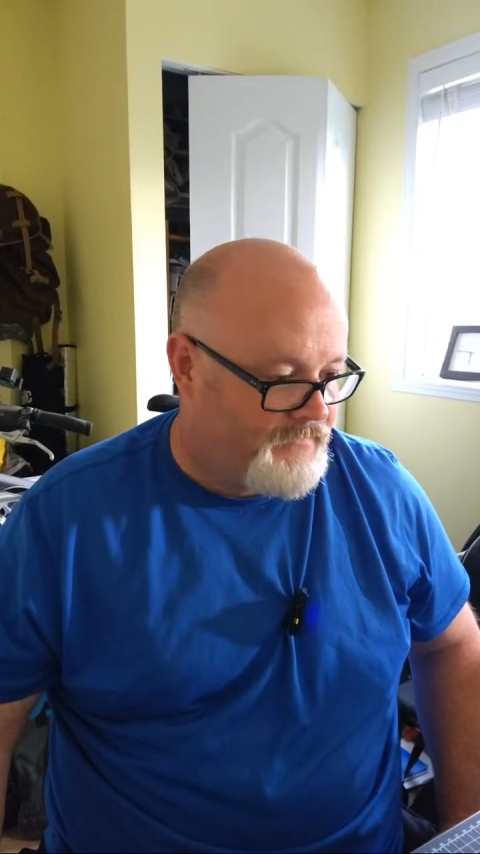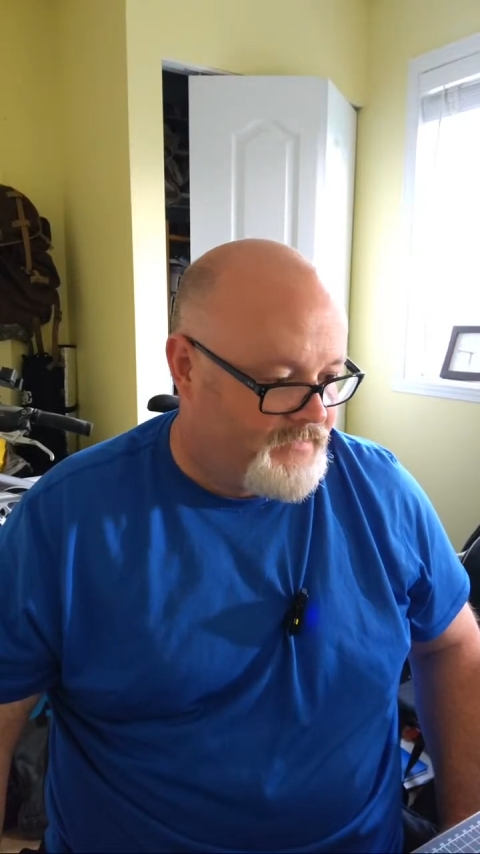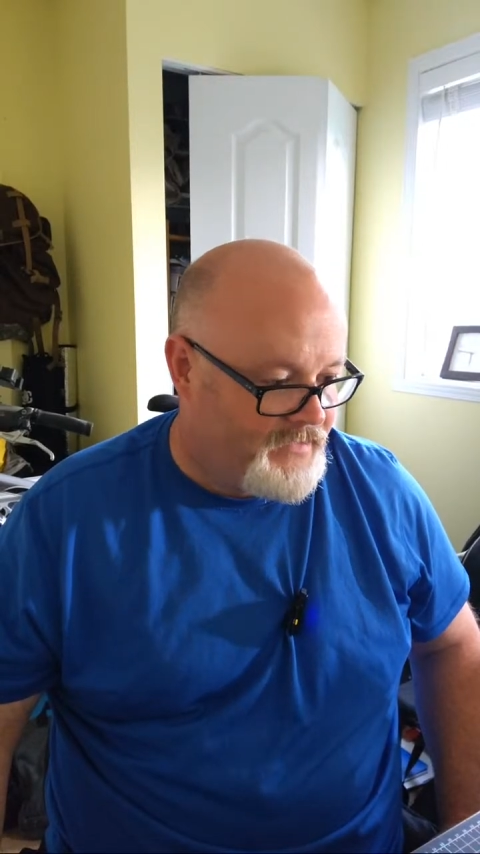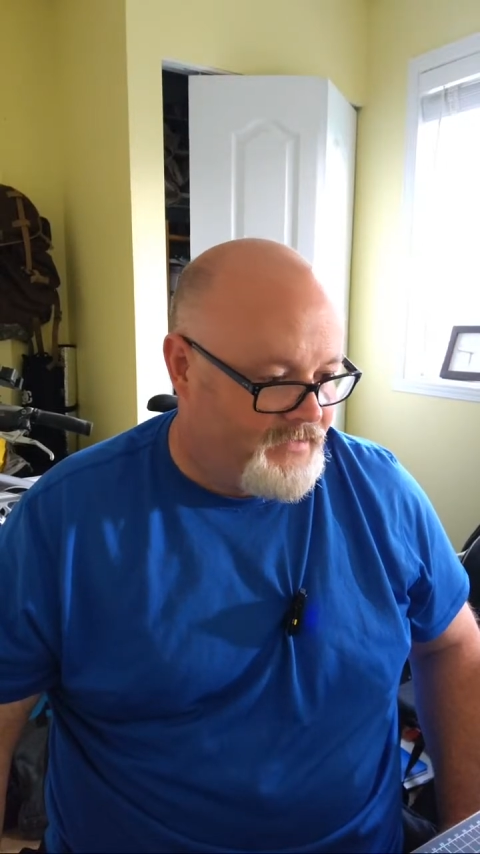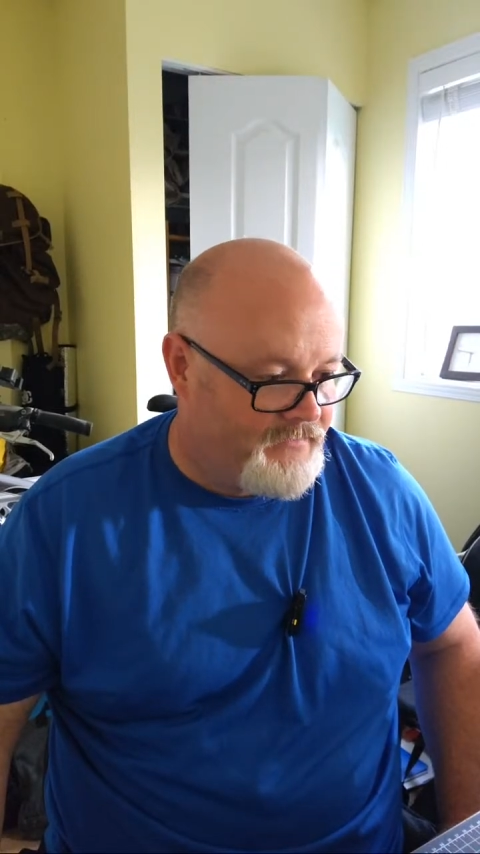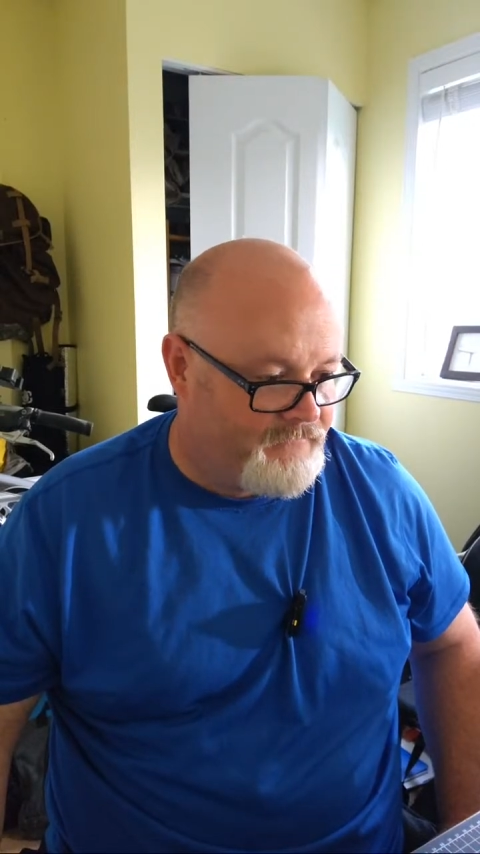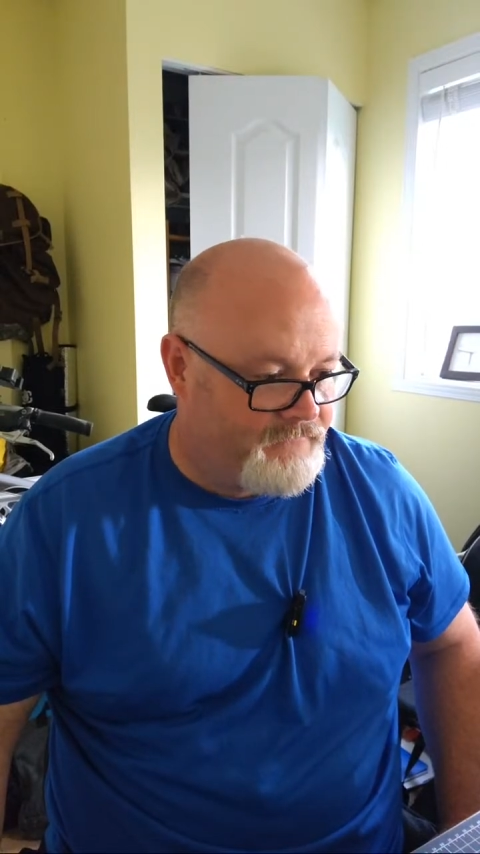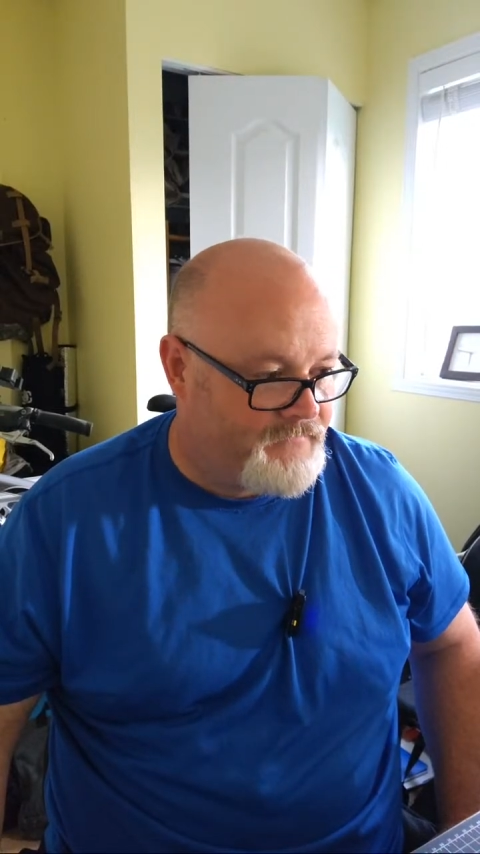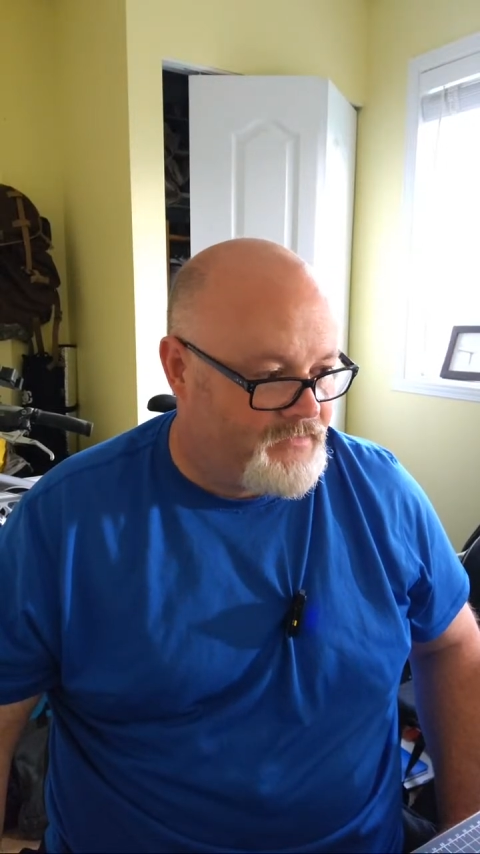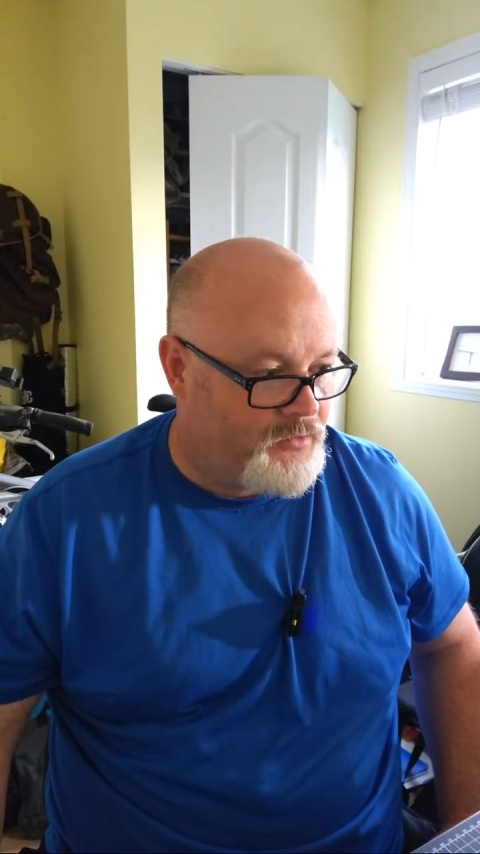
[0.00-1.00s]

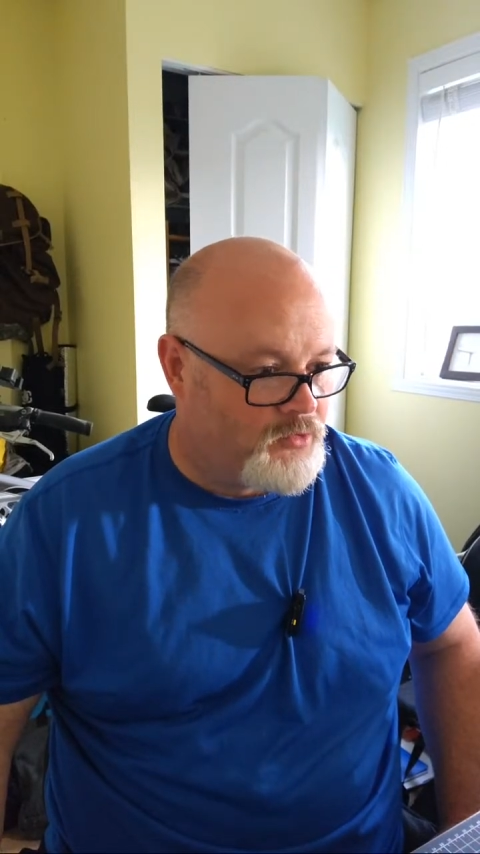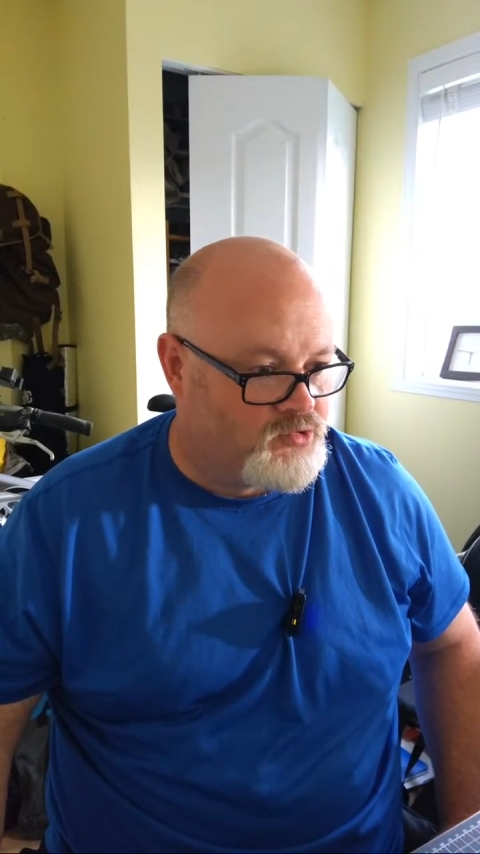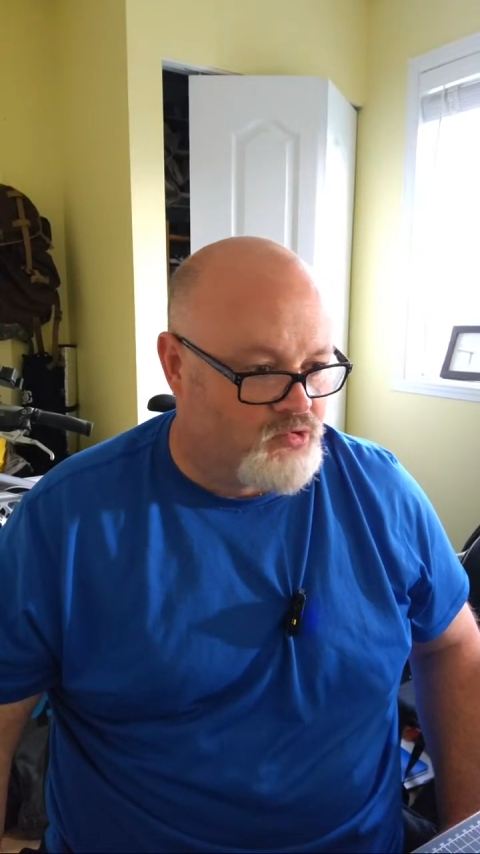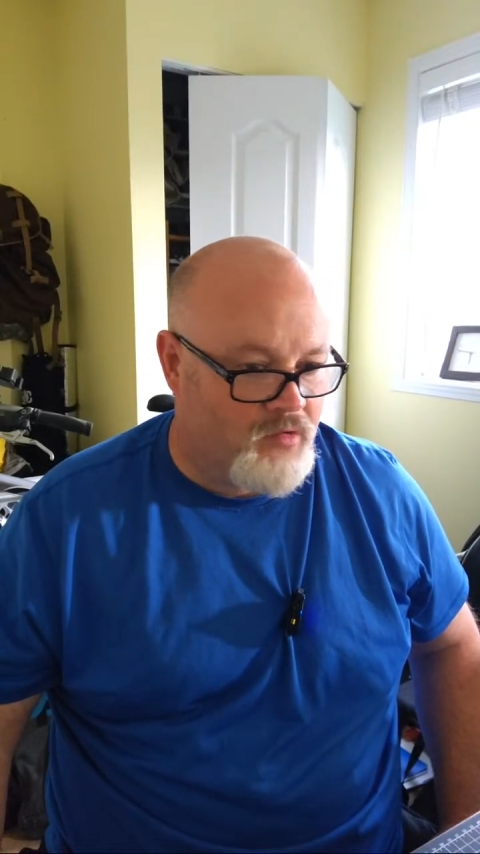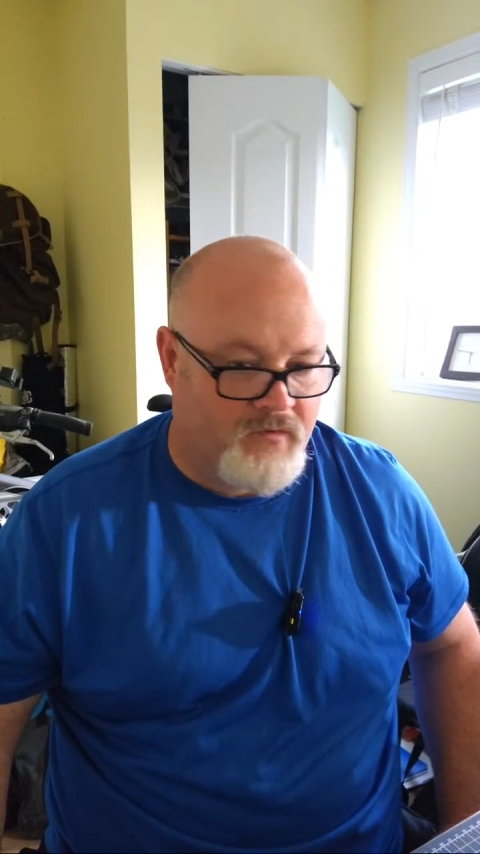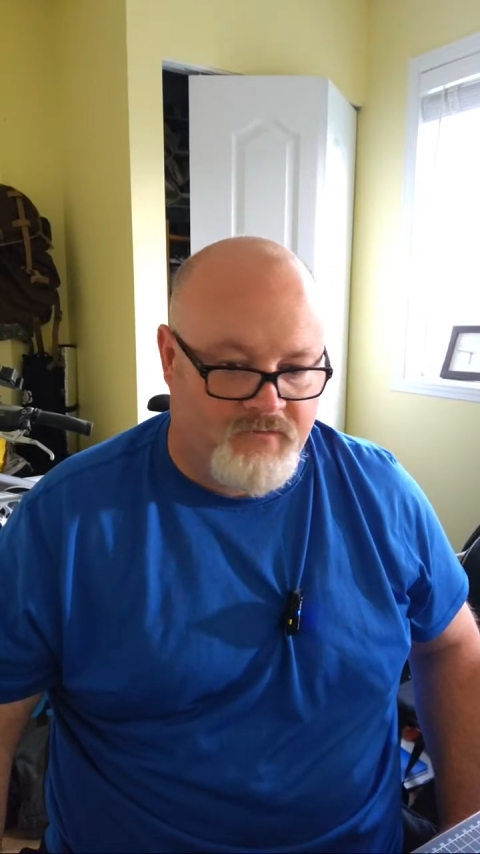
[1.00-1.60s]
a whole drawer